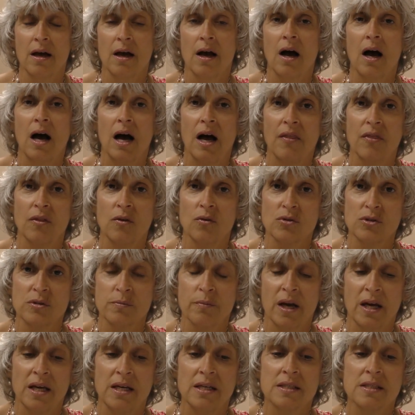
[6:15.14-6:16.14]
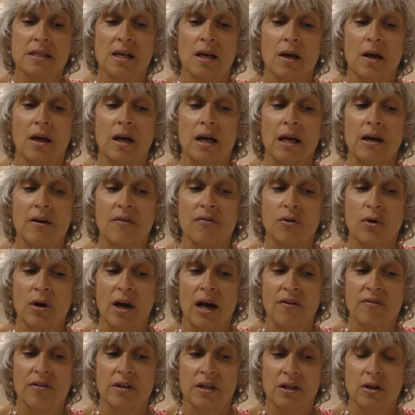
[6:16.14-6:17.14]
on those mice. If you
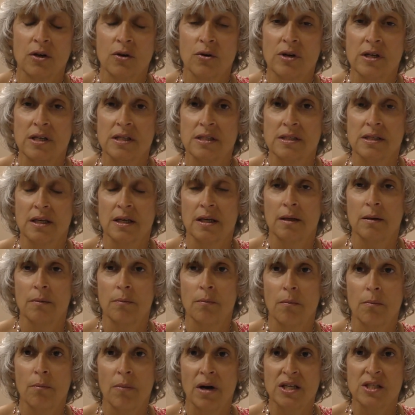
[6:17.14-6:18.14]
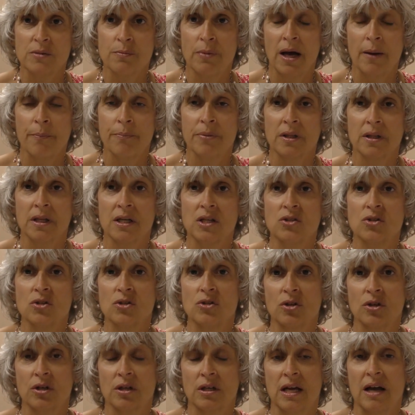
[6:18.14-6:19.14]
have an increase in mice population,
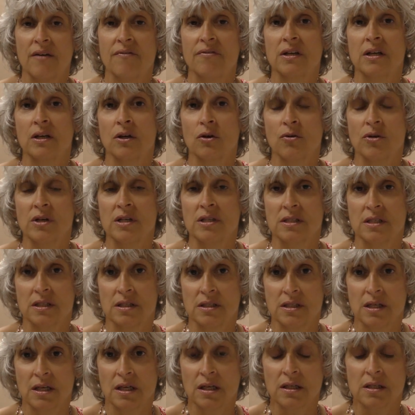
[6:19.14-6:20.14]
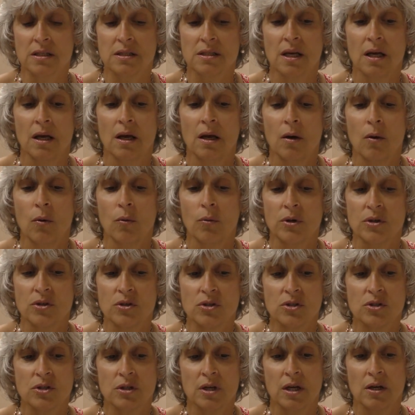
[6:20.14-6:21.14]
you're going to have an increase in ticks,
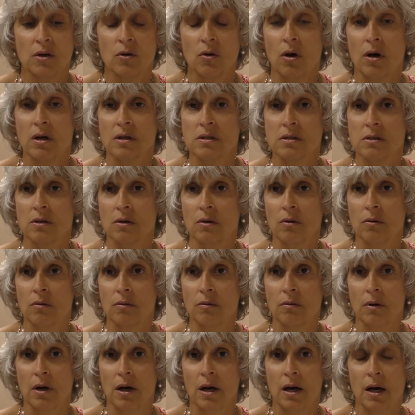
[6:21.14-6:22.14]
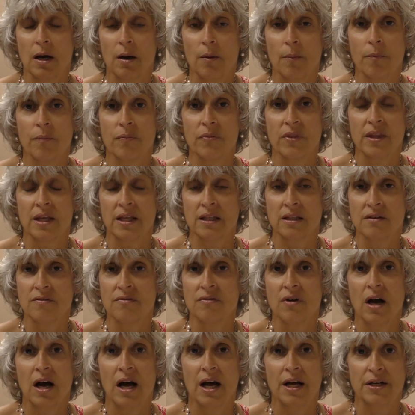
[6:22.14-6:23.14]
which can also, they live
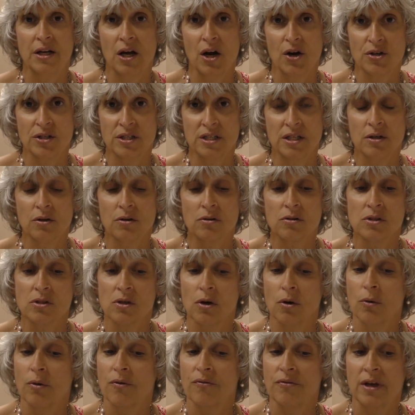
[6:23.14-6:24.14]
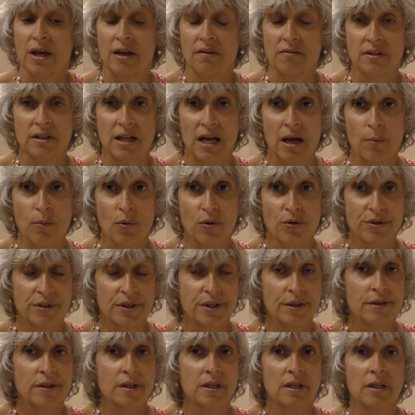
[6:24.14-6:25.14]
on our deer. So if you have a lot more
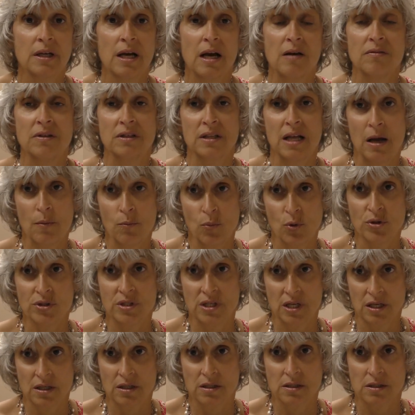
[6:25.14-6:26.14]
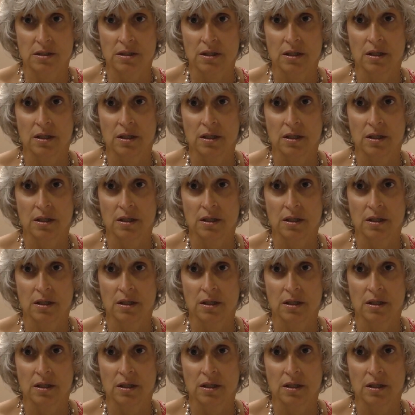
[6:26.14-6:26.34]
deer, you're going to have a lot more ticks.